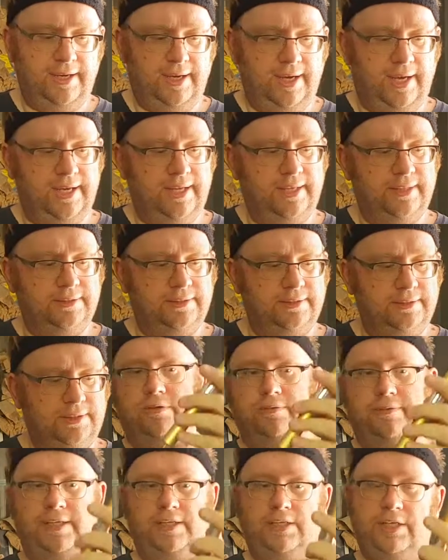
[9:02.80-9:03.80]
and
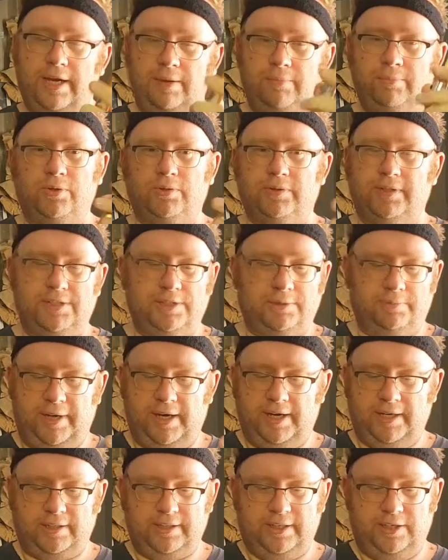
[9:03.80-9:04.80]
you can pull these
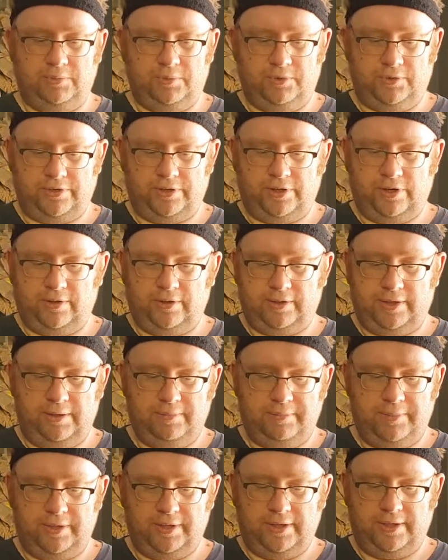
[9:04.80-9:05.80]
apart and clean them more thoroughly,
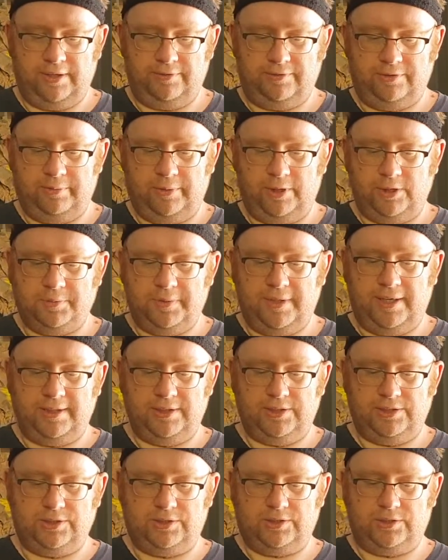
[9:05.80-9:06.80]
but for the most part,
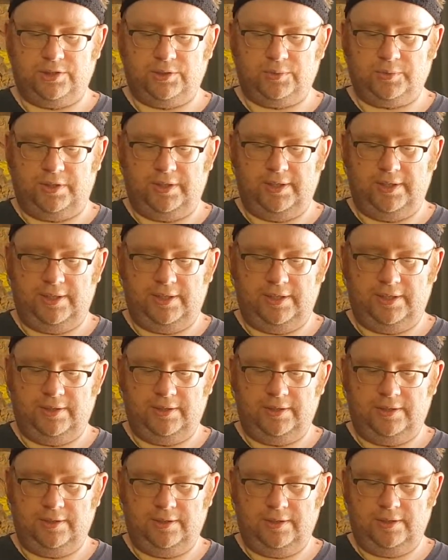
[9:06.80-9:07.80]
this is just what you need.
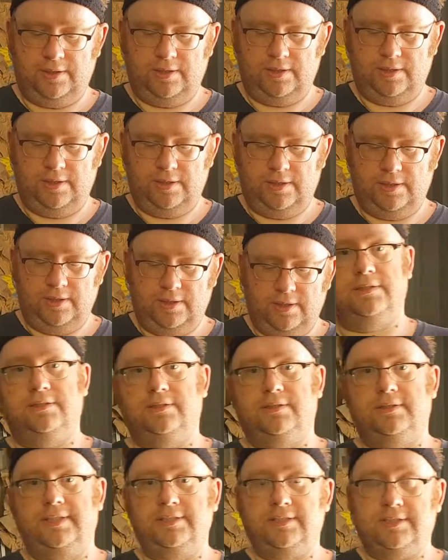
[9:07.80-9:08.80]

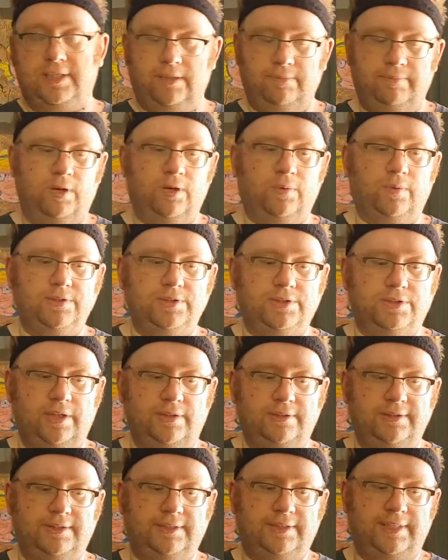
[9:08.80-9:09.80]
These metal ones
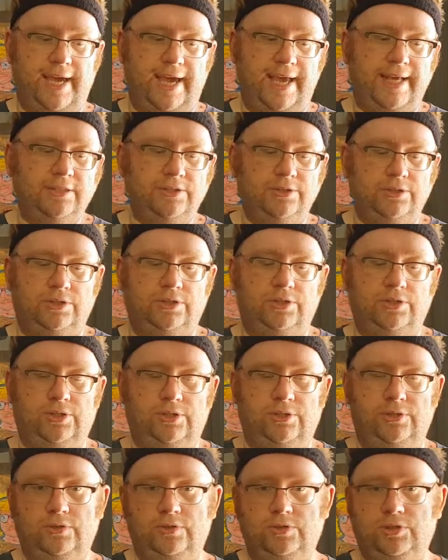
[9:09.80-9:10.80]
don't tend
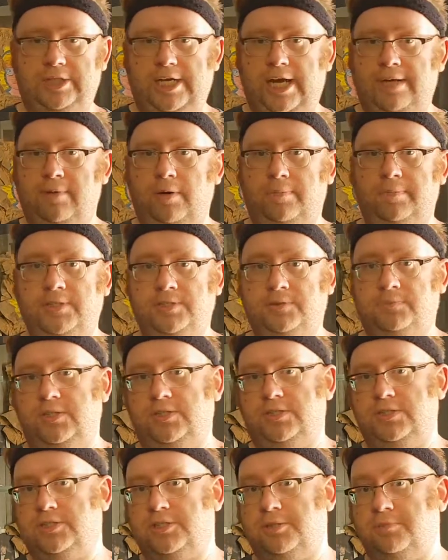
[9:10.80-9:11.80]
to jam up as
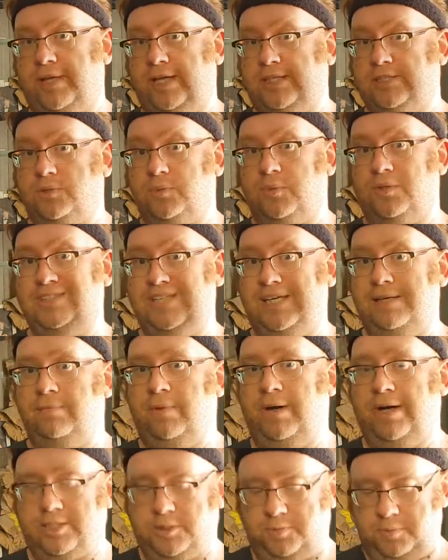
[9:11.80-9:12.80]
much as the plastic ones in
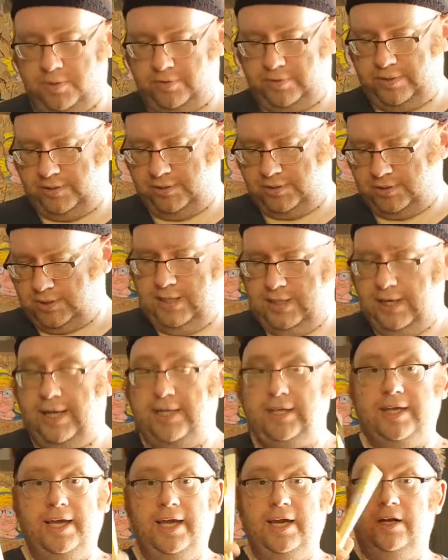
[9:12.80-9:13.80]
my experience. And
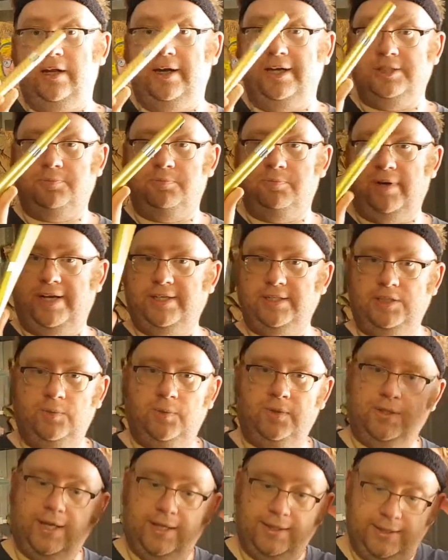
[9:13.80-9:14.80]
you can get a nice brassy
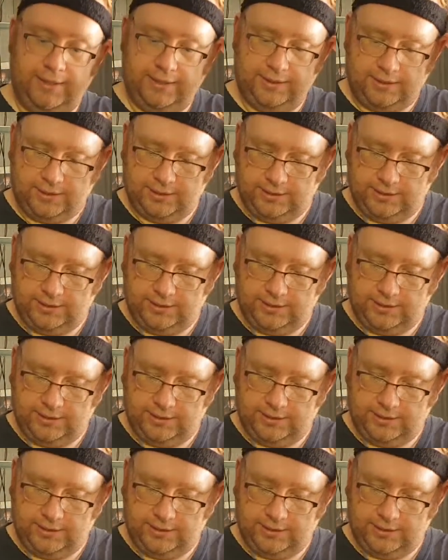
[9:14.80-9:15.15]
one like this.